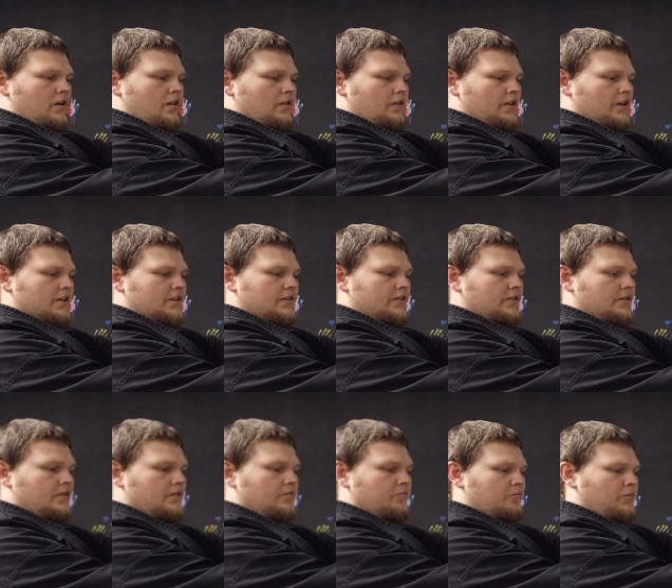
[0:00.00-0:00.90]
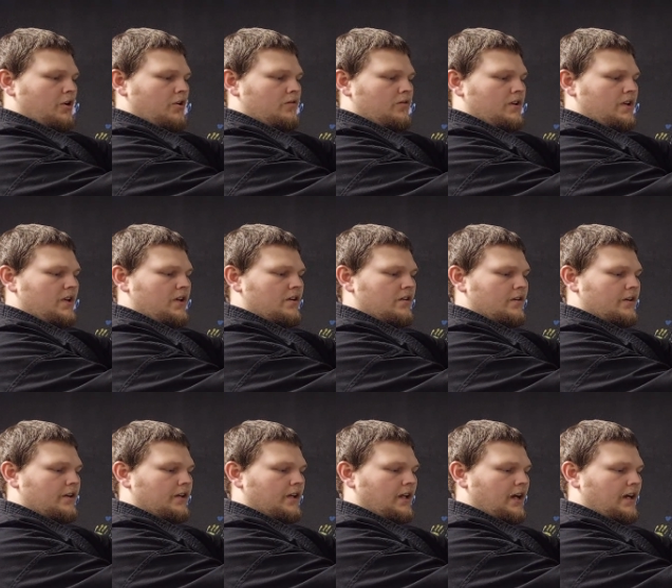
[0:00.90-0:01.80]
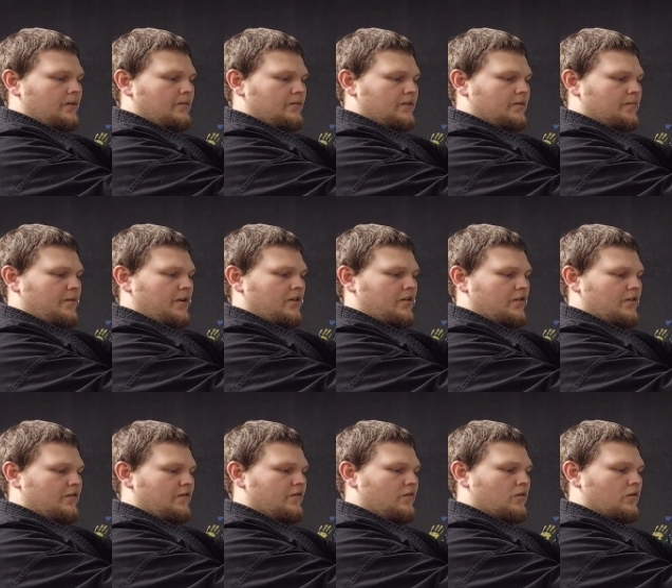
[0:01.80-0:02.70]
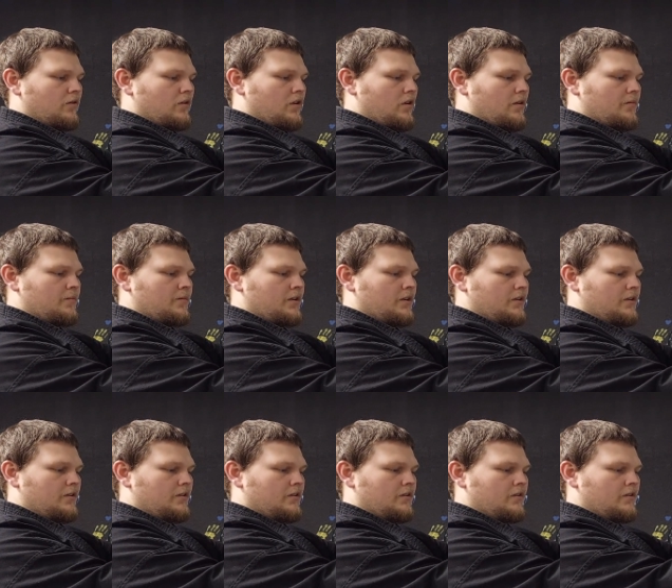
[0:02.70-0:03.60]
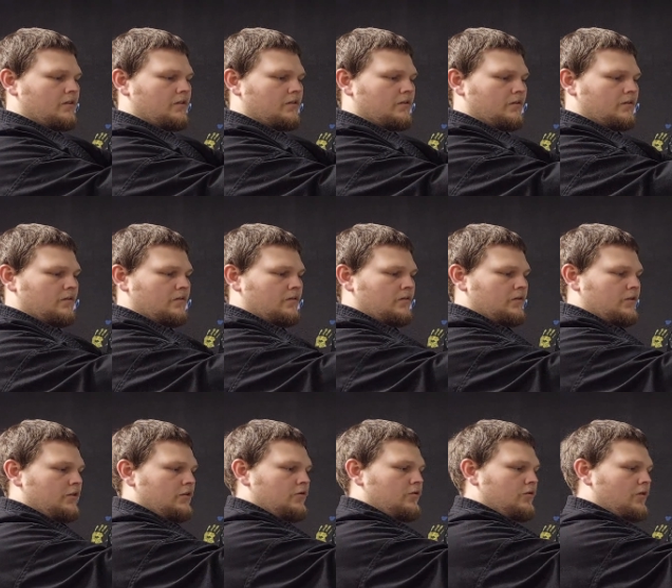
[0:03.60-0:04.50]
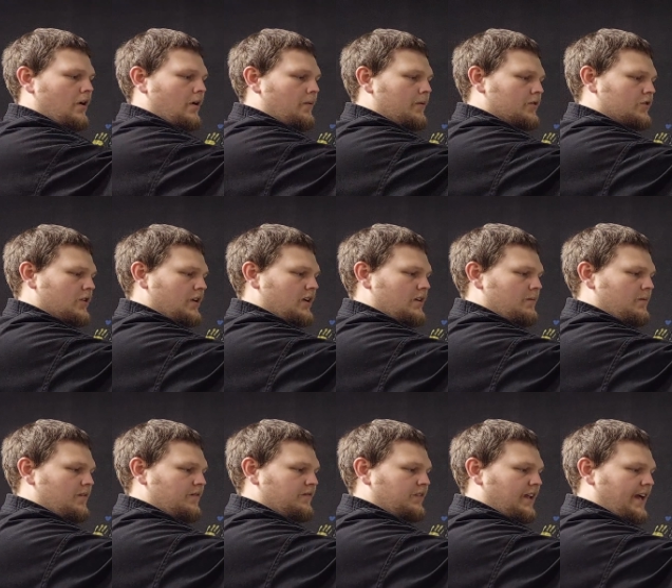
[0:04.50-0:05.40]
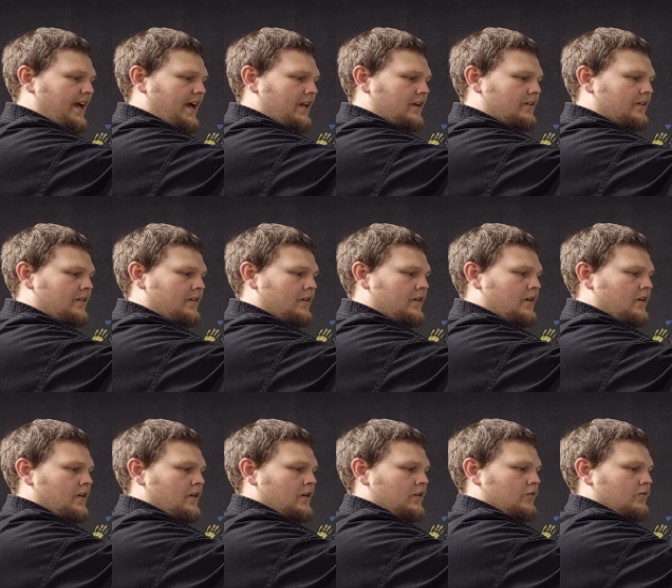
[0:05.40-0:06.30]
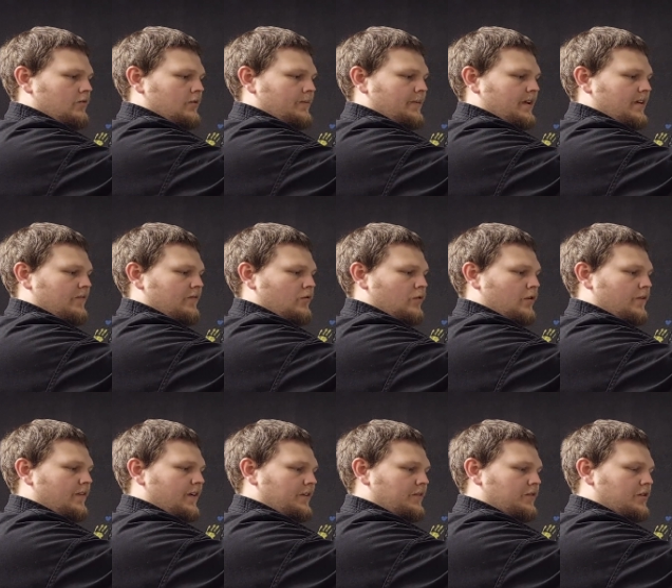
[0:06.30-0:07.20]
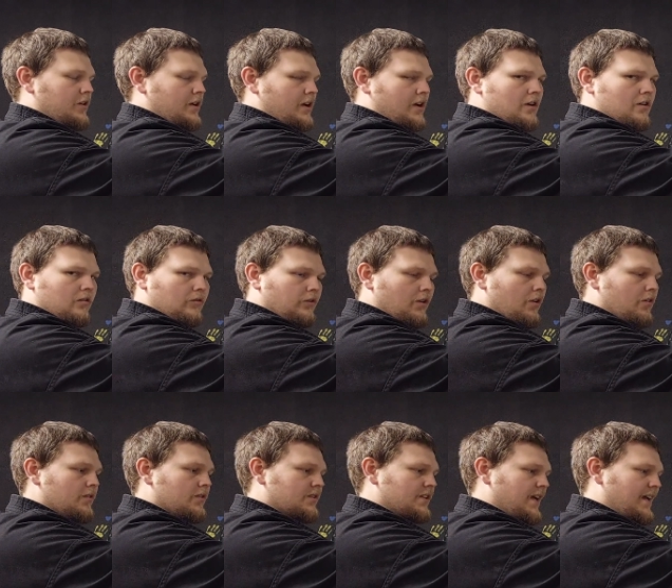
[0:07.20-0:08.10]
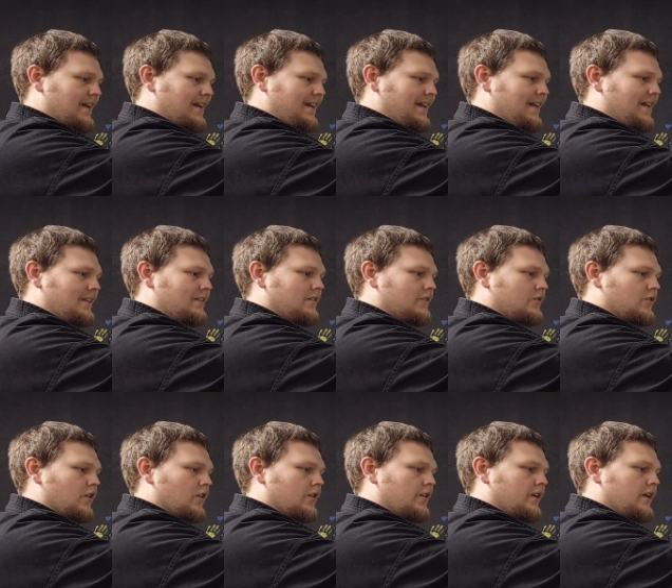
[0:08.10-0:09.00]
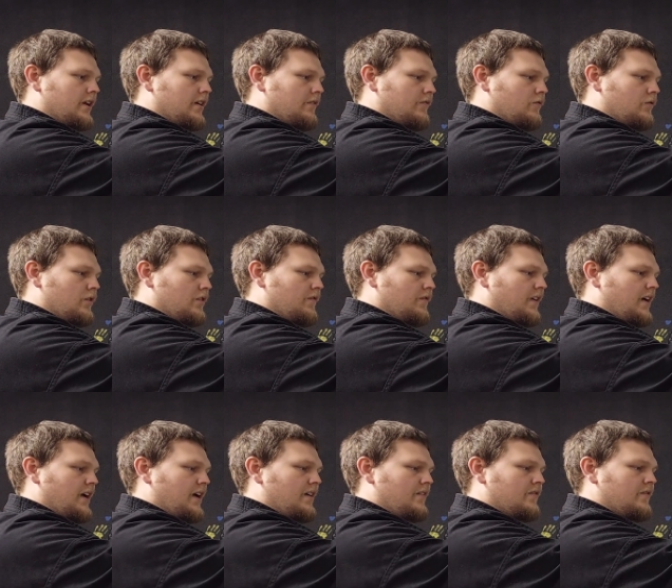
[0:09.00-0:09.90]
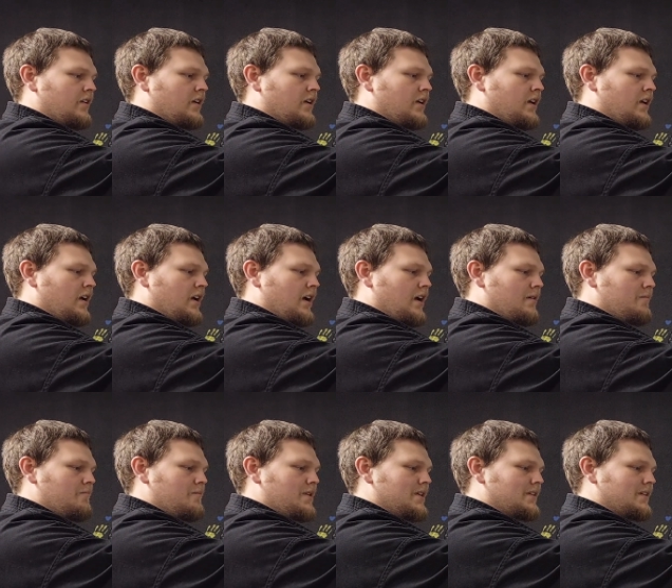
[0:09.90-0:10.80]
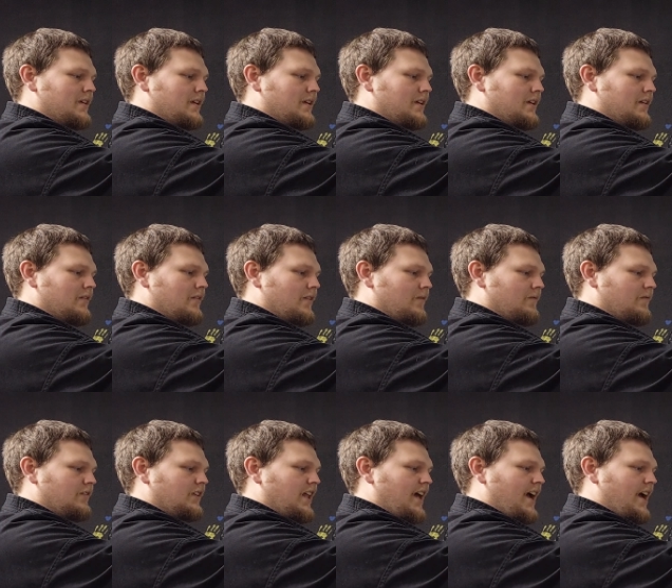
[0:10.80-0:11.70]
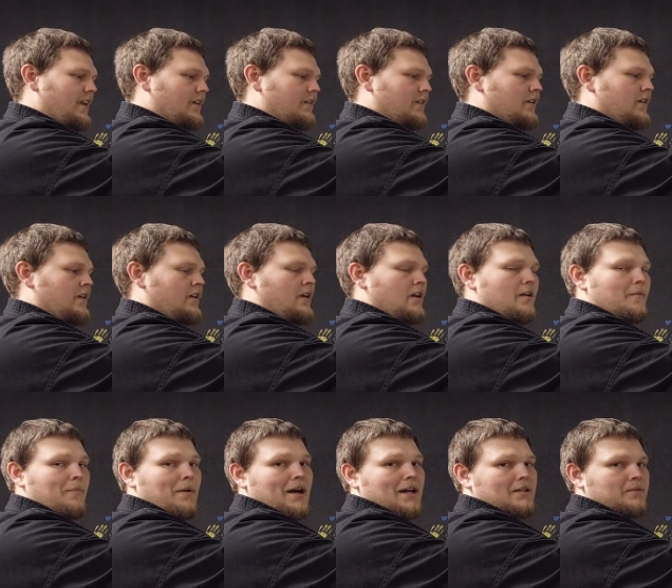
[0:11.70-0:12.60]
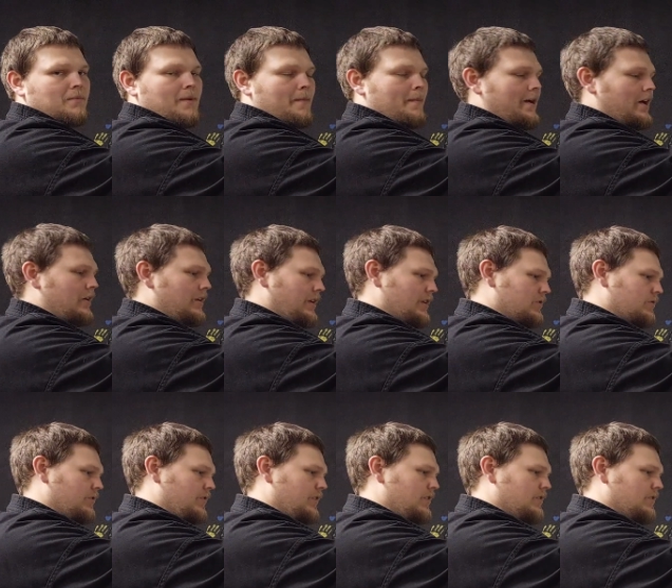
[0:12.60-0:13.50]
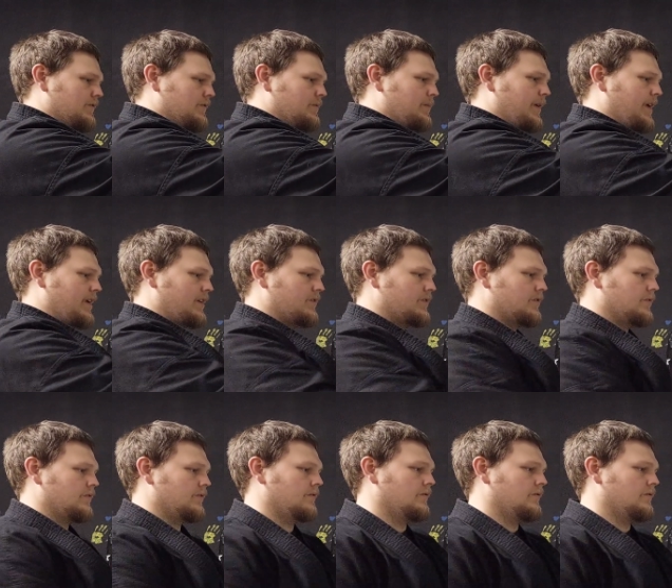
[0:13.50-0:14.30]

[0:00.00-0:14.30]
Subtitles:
This bone here in line with the bone of the forearm. You do not want your hand to be flat. I'm going to be at a 45-degree angle. Notice I can hit the target at a 45. I miss it if I'm flat. It buys me about an extra inch of space.